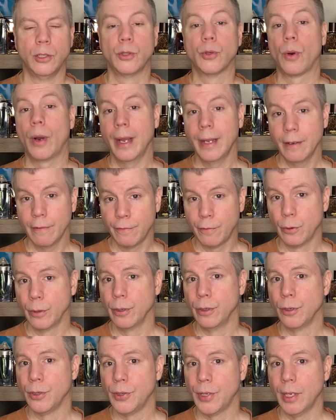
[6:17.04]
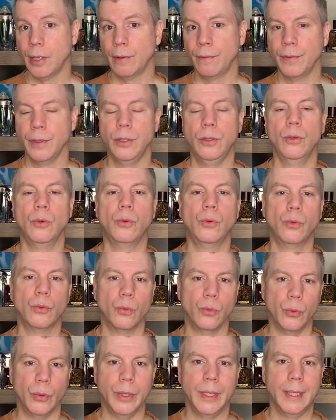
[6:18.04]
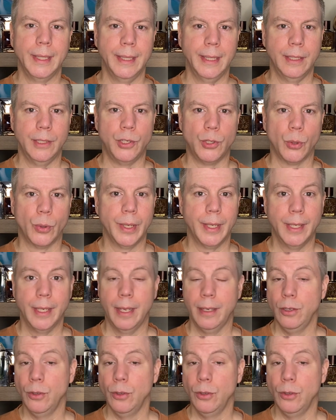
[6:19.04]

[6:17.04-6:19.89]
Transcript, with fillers: Try it for yourself, you'll really enjoy it,